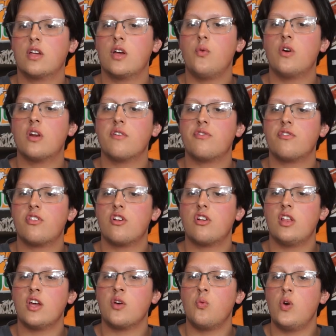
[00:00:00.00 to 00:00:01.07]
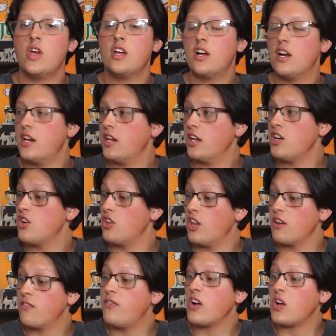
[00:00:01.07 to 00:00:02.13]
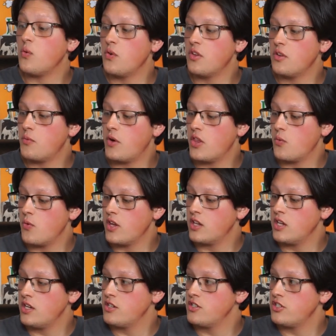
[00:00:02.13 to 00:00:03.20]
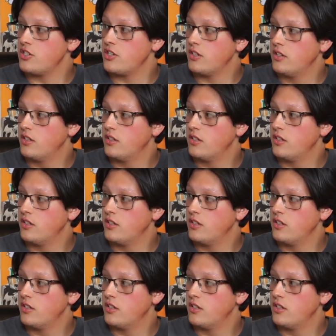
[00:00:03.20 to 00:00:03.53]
what if they're, like, weight cutting and you're, like, fucking with them while they're weight cutting shit?